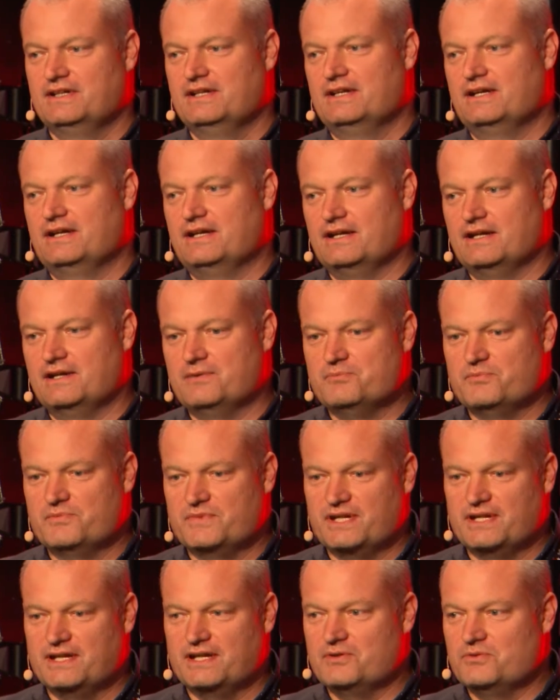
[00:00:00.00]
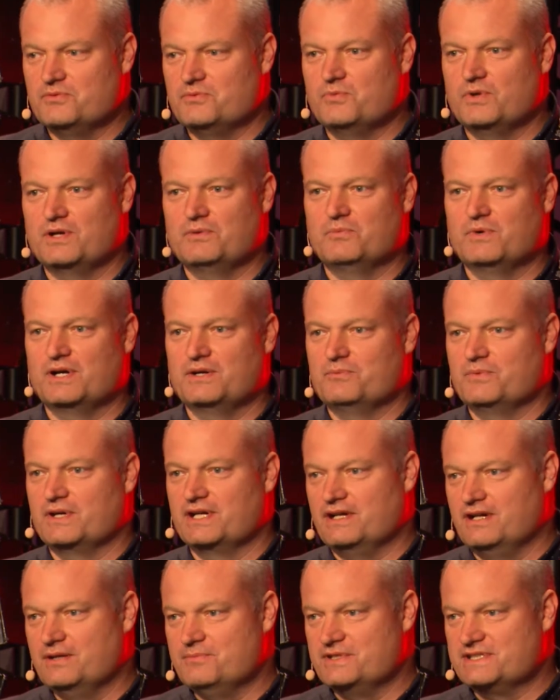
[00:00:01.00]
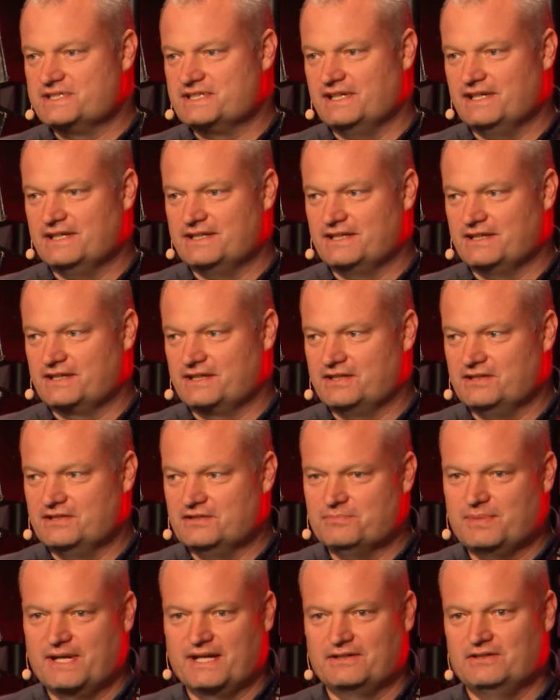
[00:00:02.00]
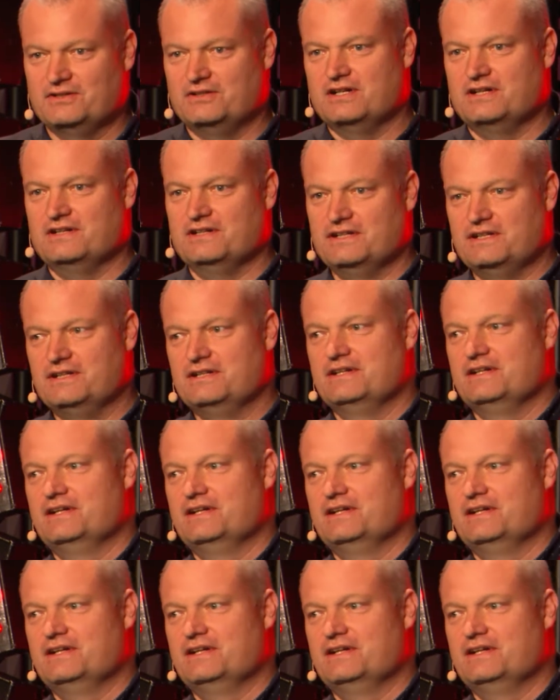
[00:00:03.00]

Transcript: when I'm retired, I can look back not only